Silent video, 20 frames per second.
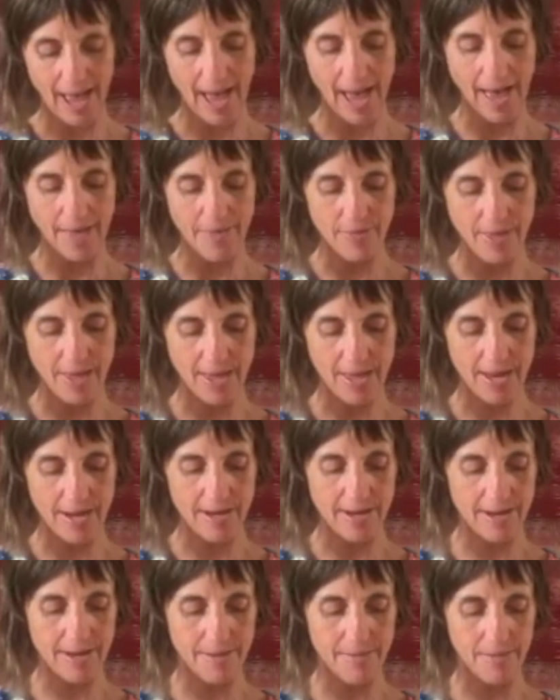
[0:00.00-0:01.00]
And
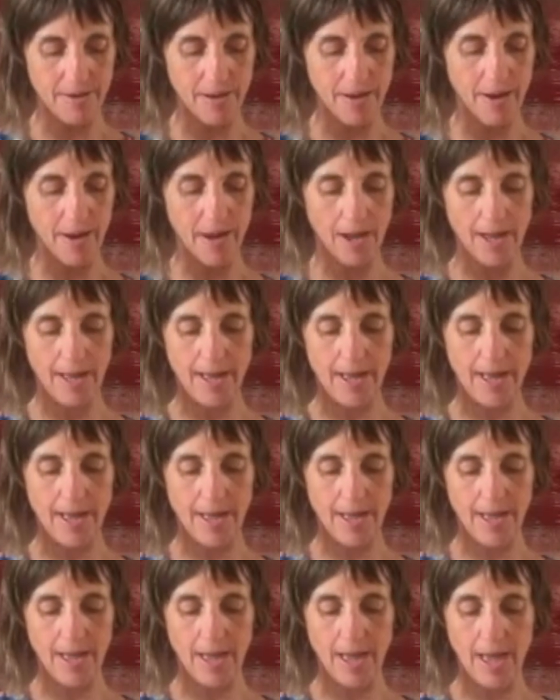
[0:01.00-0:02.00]
then
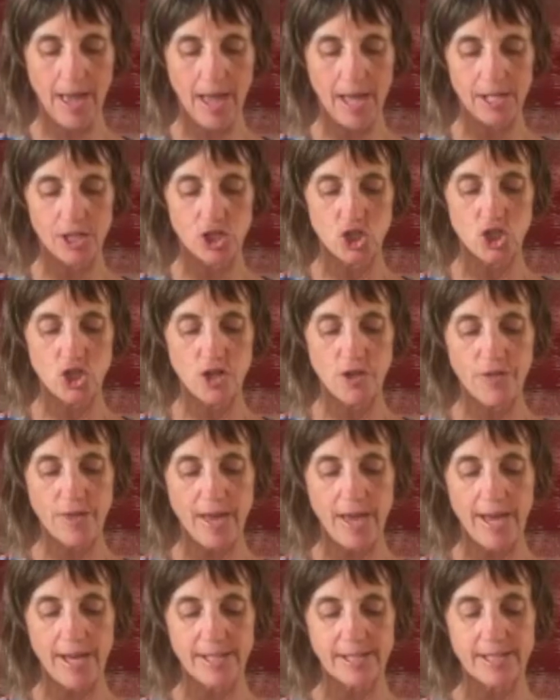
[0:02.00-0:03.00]

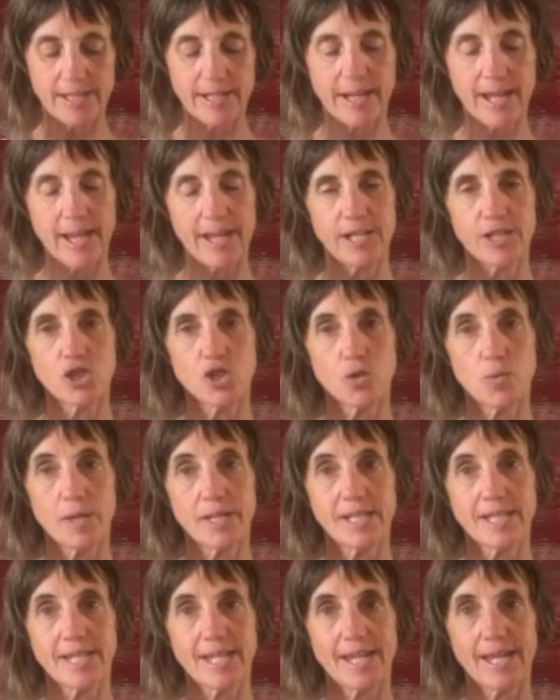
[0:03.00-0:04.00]

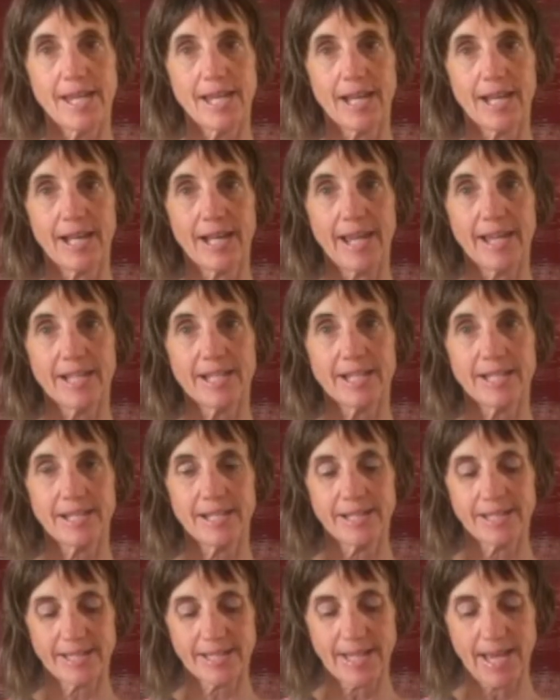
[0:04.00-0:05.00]
2020
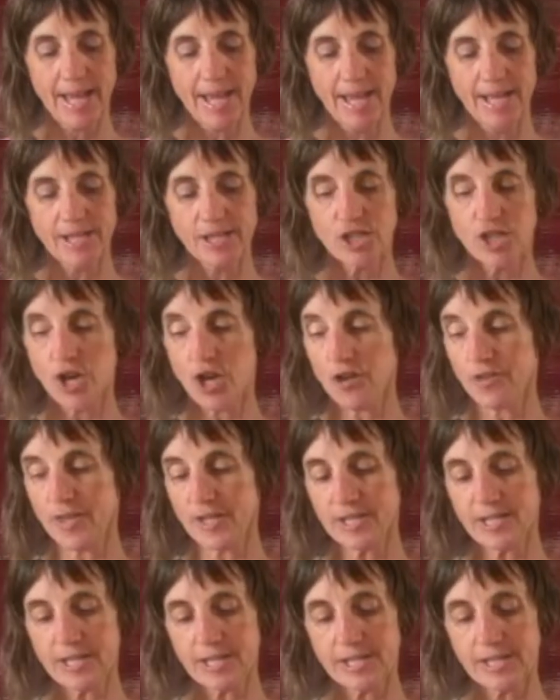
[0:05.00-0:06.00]
letters. So
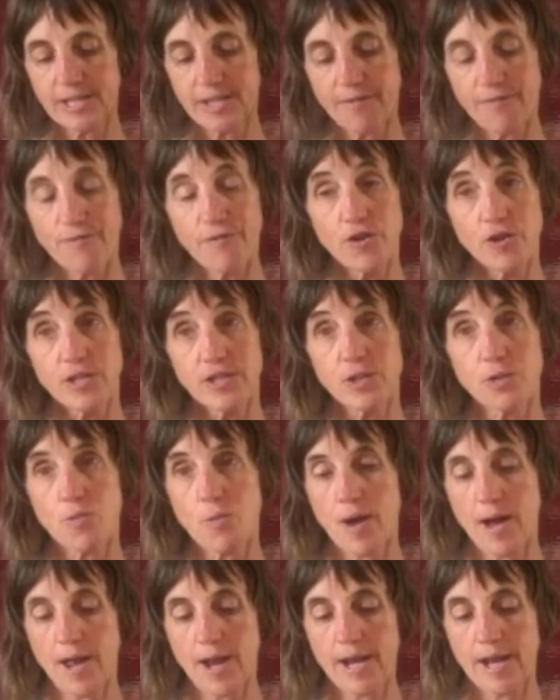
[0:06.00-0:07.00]
this is the first
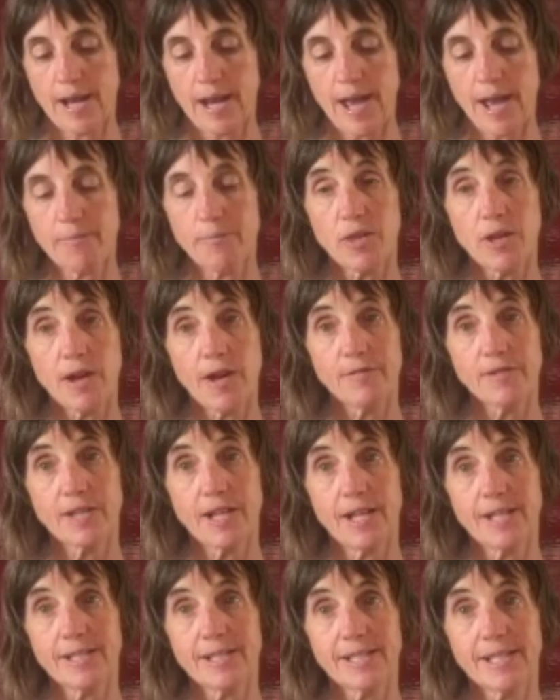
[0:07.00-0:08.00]
one that I've
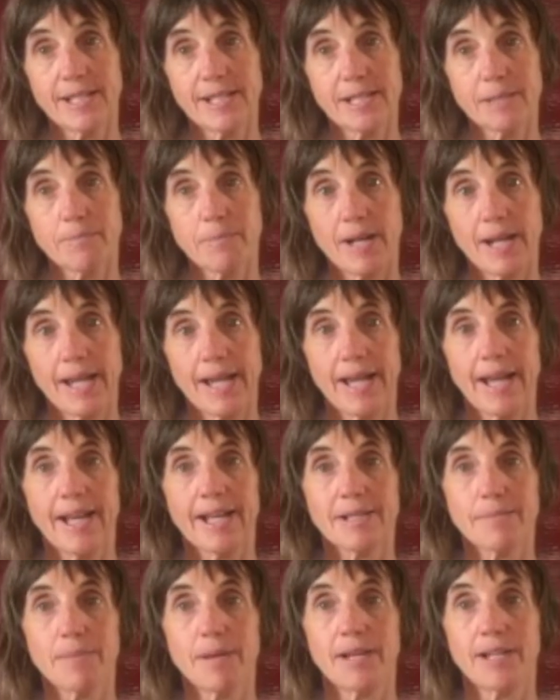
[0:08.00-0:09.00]
done since Pling
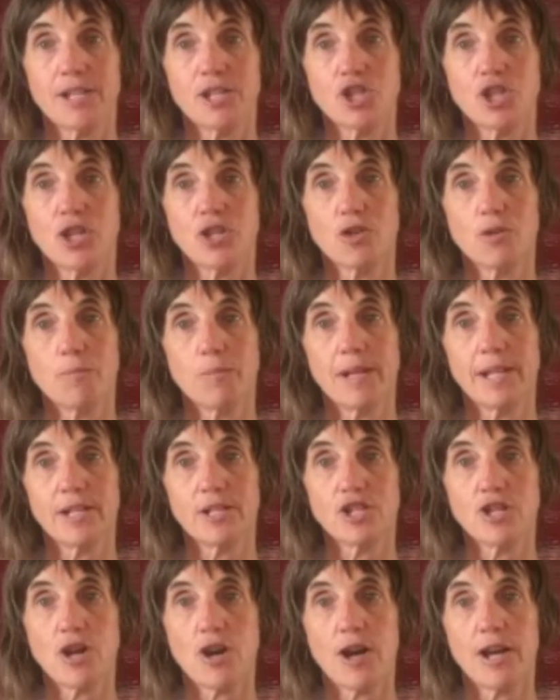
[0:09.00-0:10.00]
has been eternal. Pling
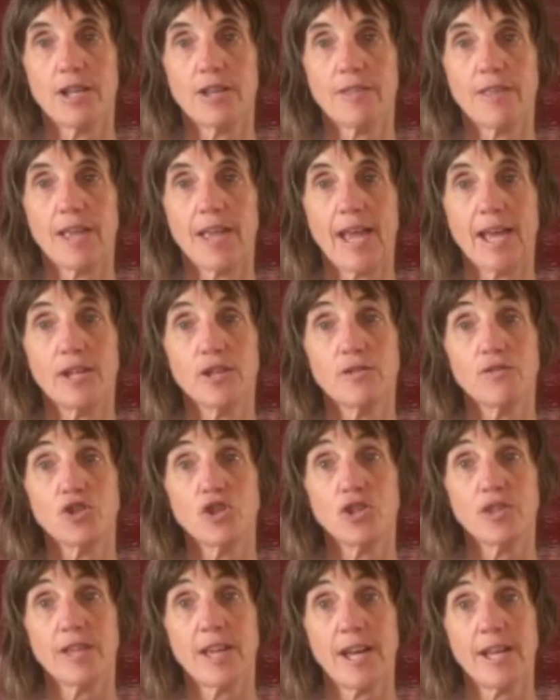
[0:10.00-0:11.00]
died at the end of
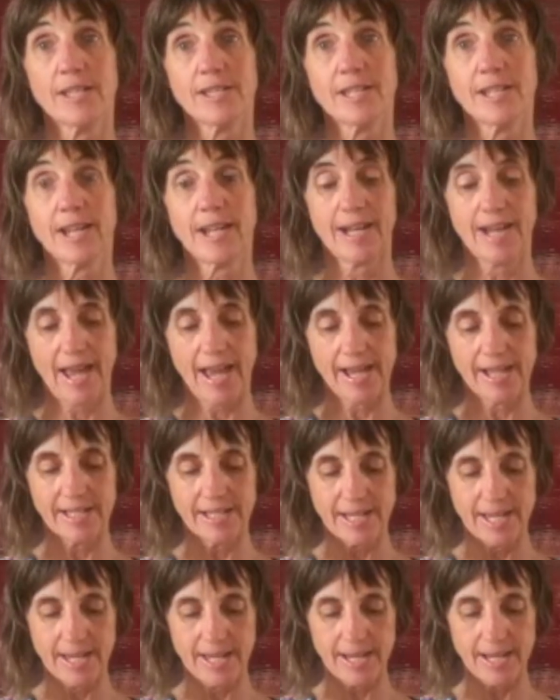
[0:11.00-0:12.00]

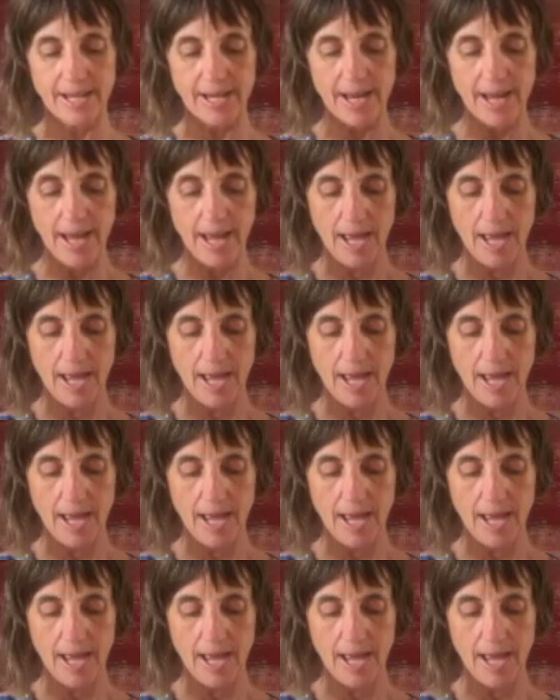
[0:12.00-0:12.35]
2018.